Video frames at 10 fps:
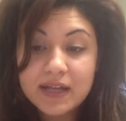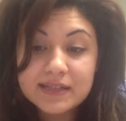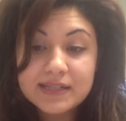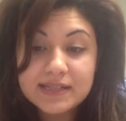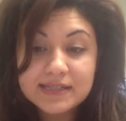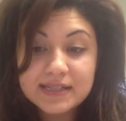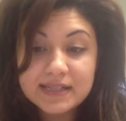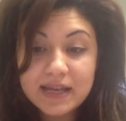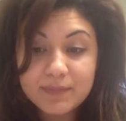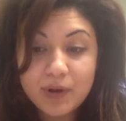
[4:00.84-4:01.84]
to
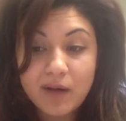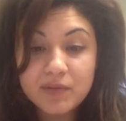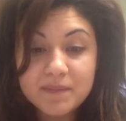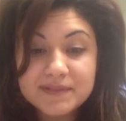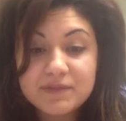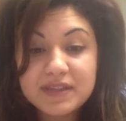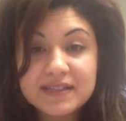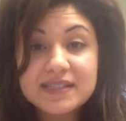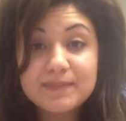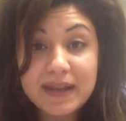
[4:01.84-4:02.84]
designate problems
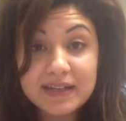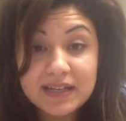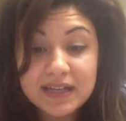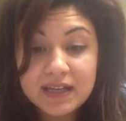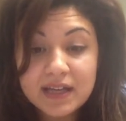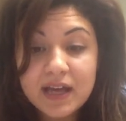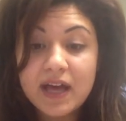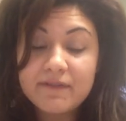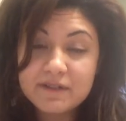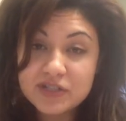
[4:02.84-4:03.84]
within spending,
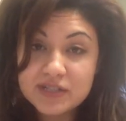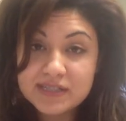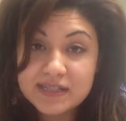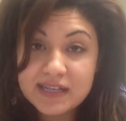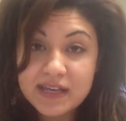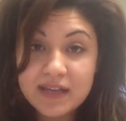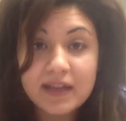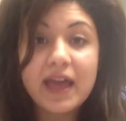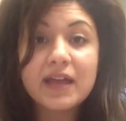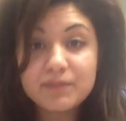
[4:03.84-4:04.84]
efficiency,
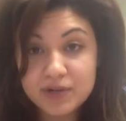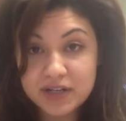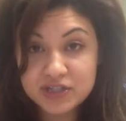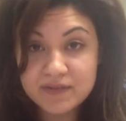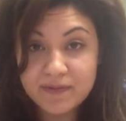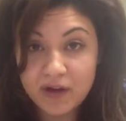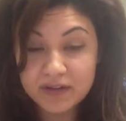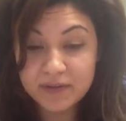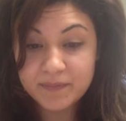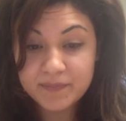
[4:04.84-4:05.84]
and production
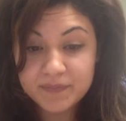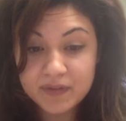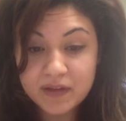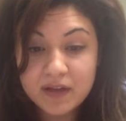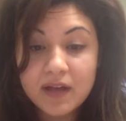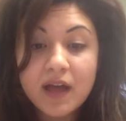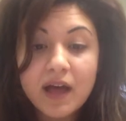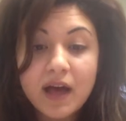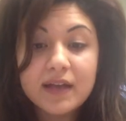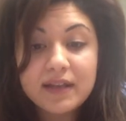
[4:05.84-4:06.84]
volume.
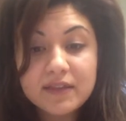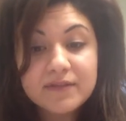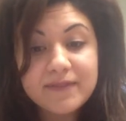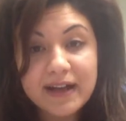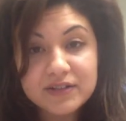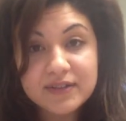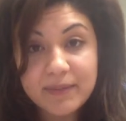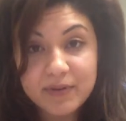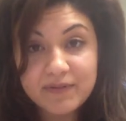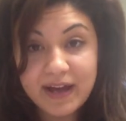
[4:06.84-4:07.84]
Another factor that
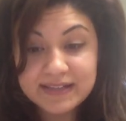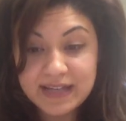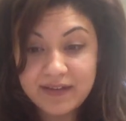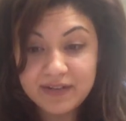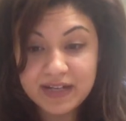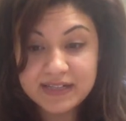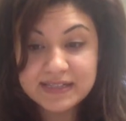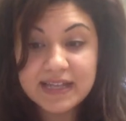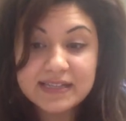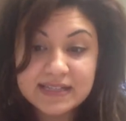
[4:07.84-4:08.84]
provides evidence
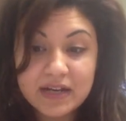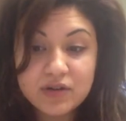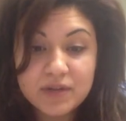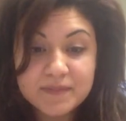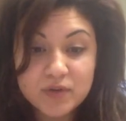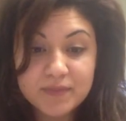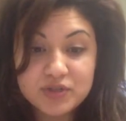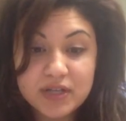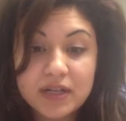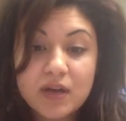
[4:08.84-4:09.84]
that standard
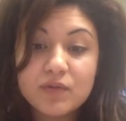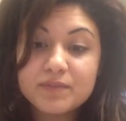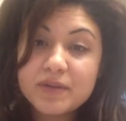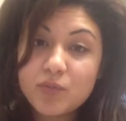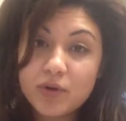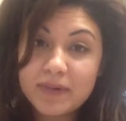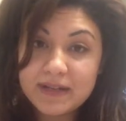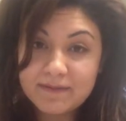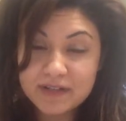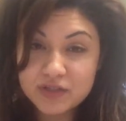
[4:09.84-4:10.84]
absorption would be more
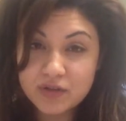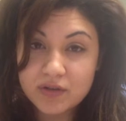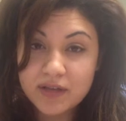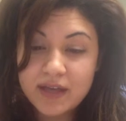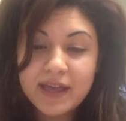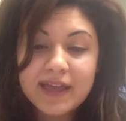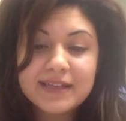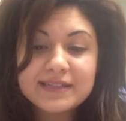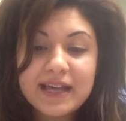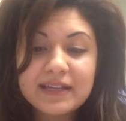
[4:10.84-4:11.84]
beneficial is
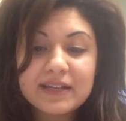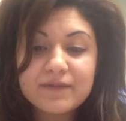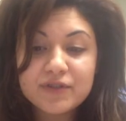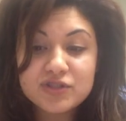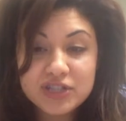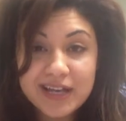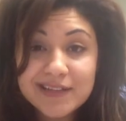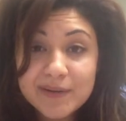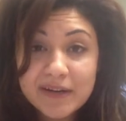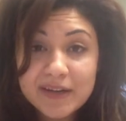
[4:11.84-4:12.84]
that for
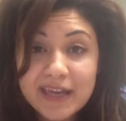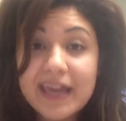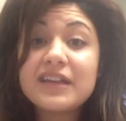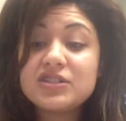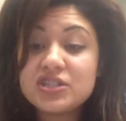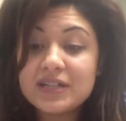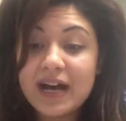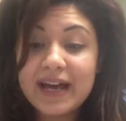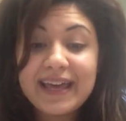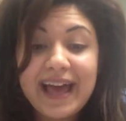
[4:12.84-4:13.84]
January,
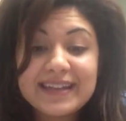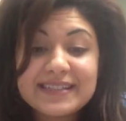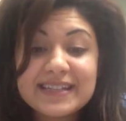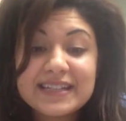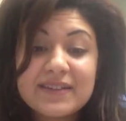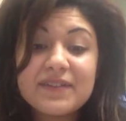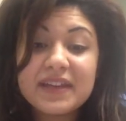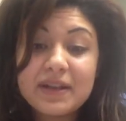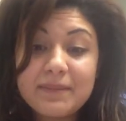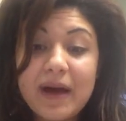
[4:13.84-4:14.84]
AGI had a
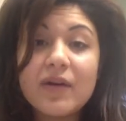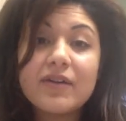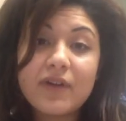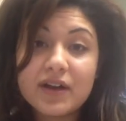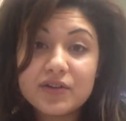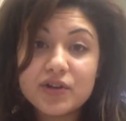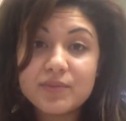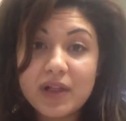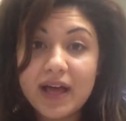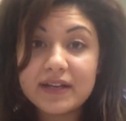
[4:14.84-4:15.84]
significant amount of
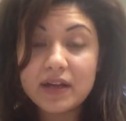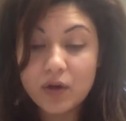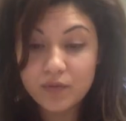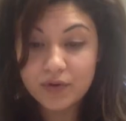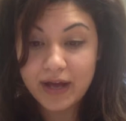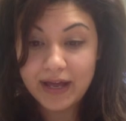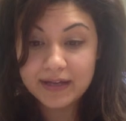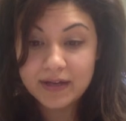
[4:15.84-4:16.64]
underapplied overhead